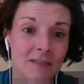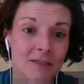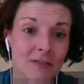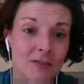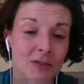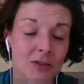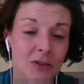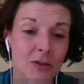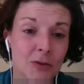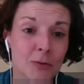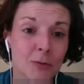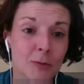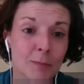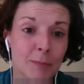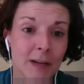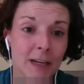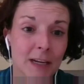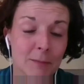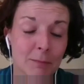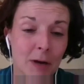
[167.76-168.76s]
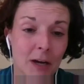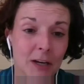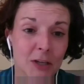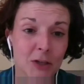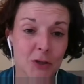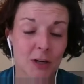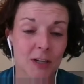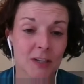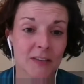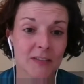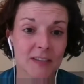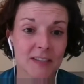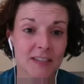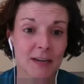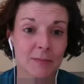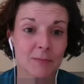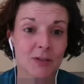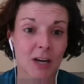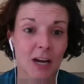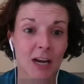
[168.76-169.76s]
2 being potty trained at the
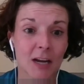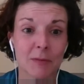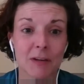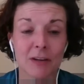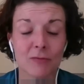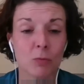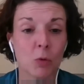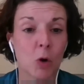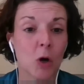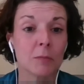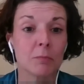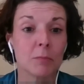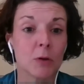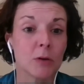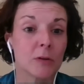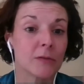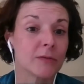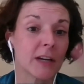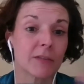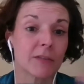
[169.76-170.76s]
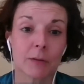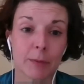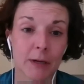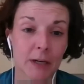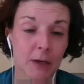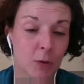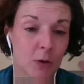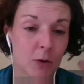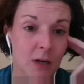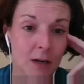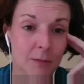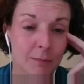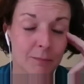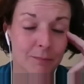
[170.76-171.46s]
same time, and if one moved, everybody woke up.